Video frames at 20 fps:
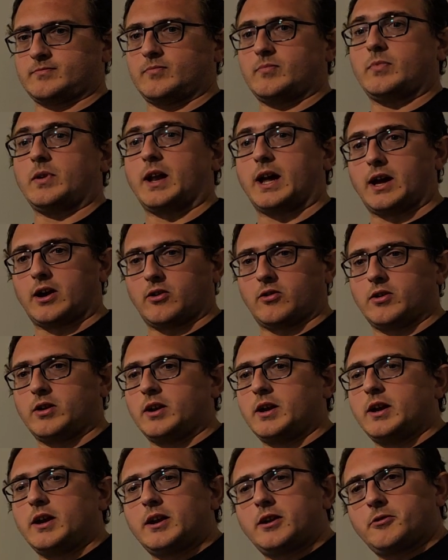Now,
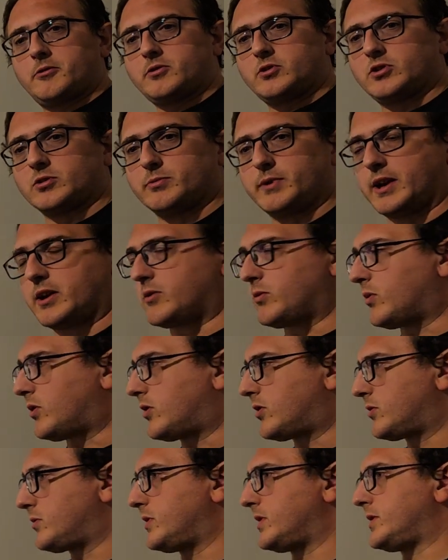to make
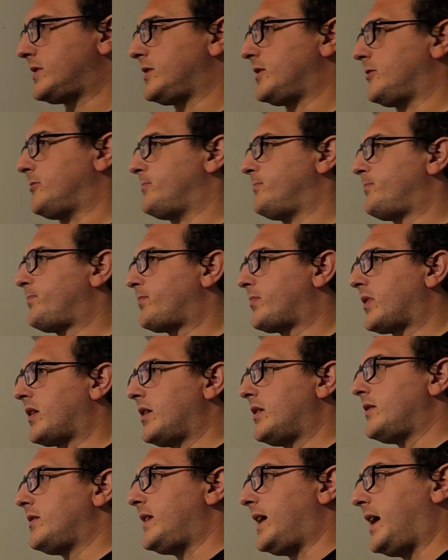war with him,
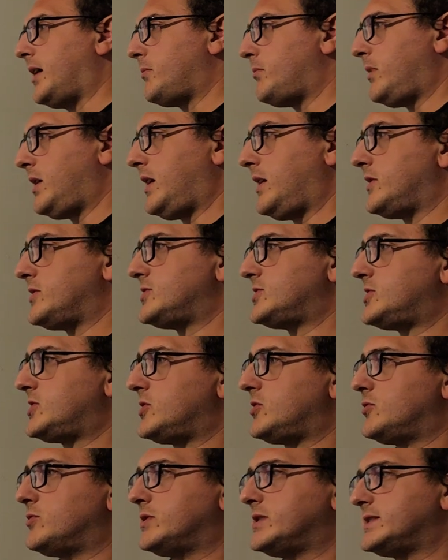that means
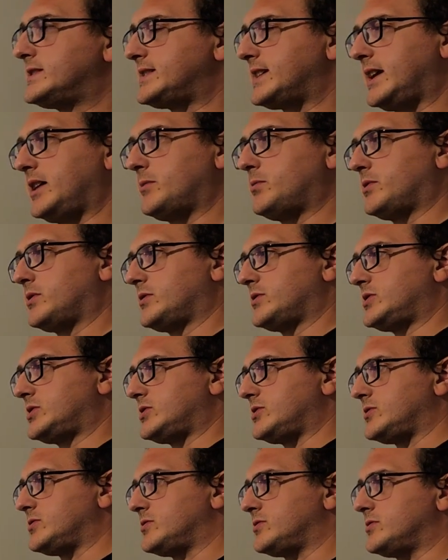who is able
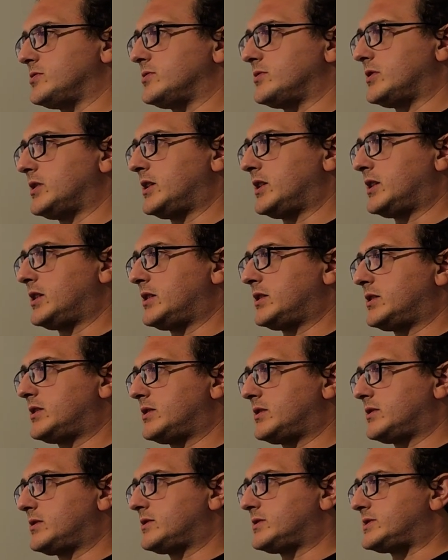to
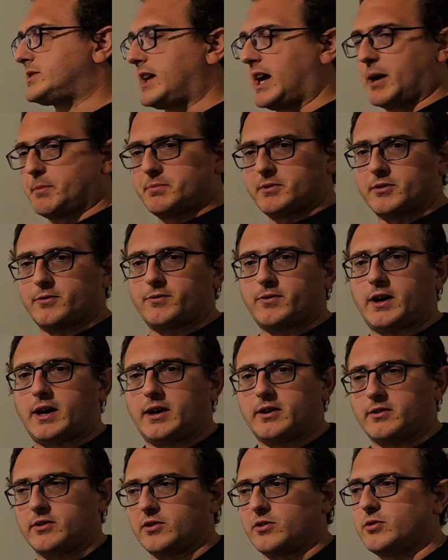stop the Father?